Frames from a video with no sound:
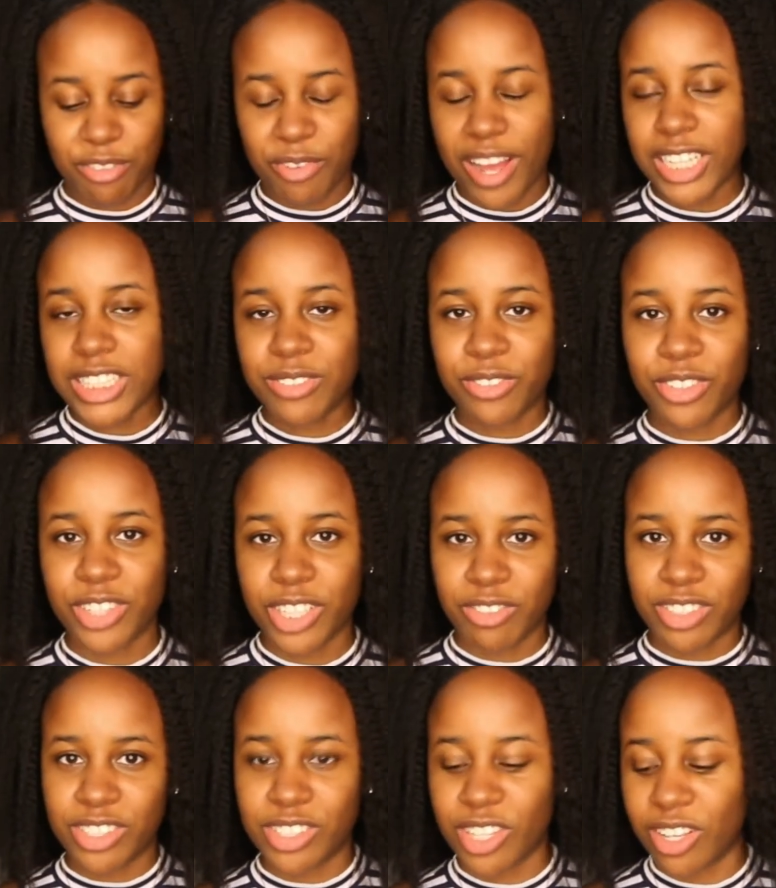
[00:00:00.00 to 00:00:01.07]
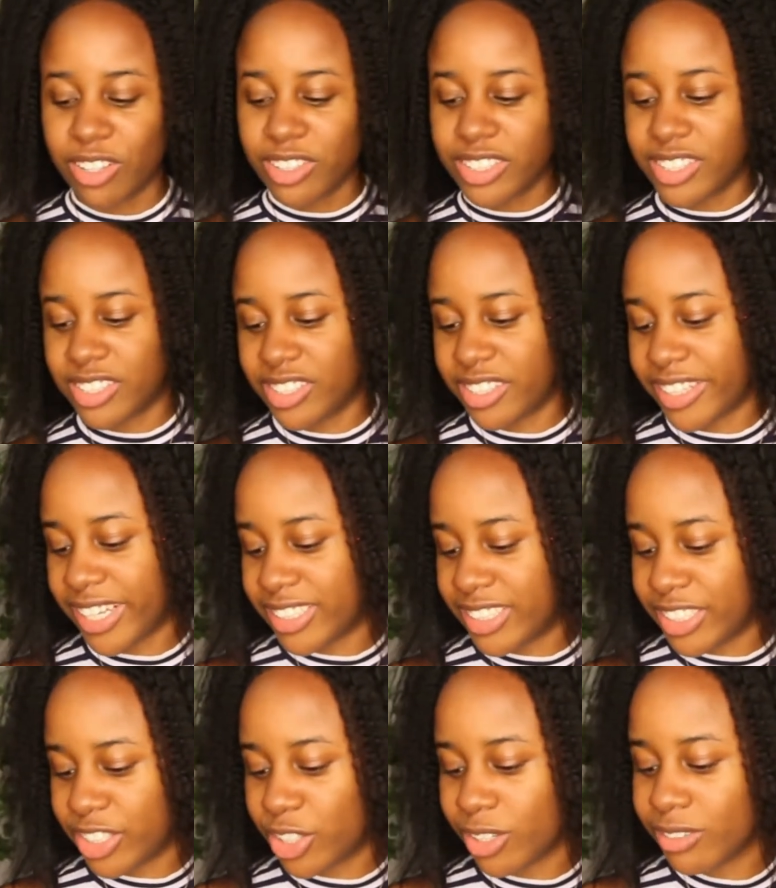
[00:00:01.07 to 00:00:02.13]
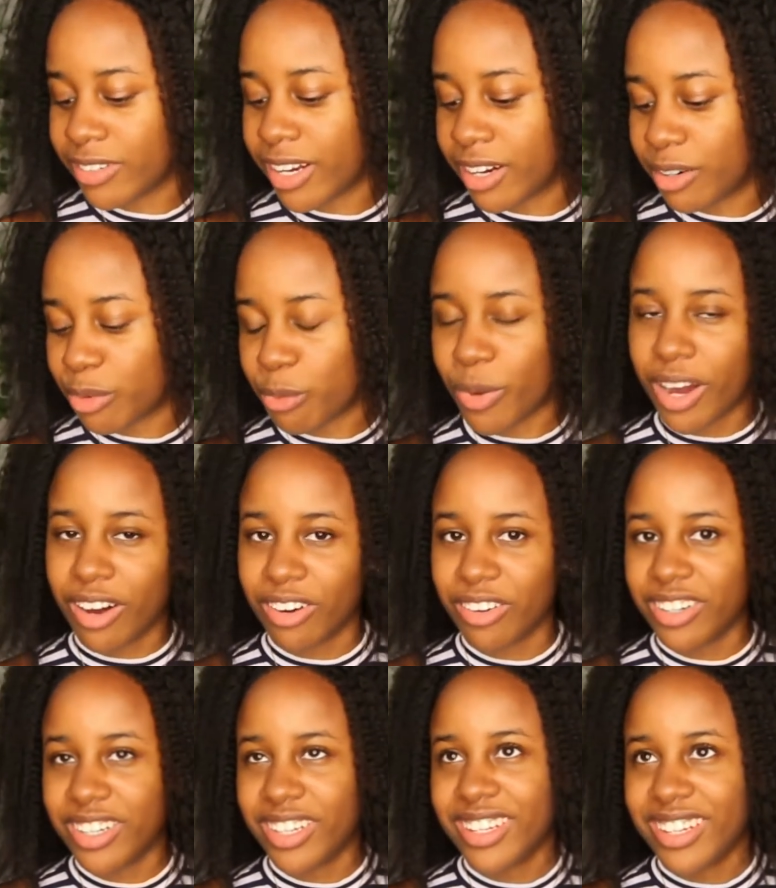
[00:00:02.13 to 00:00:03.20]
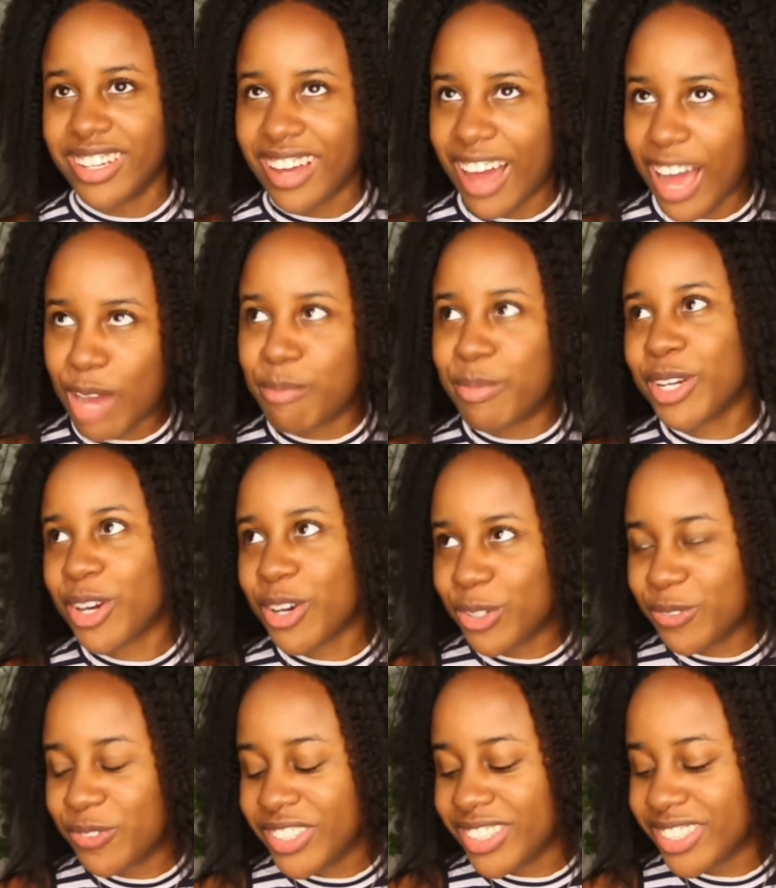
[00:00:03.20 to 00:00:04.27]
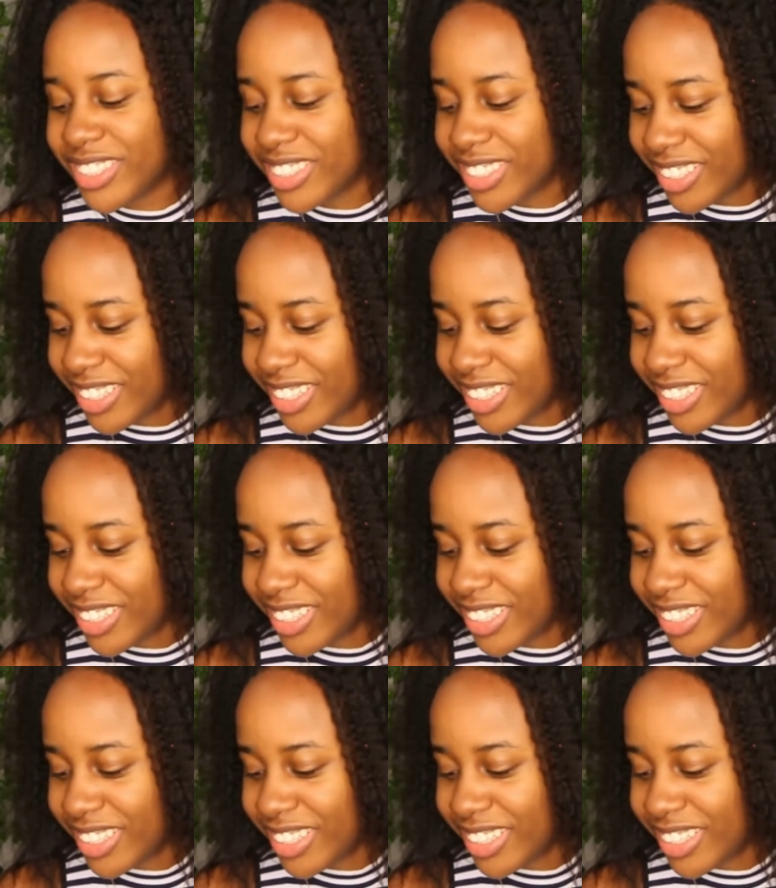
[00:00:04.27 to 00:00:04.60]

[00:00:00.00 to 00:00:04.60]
as for the results that didn't go well, I had big hopes.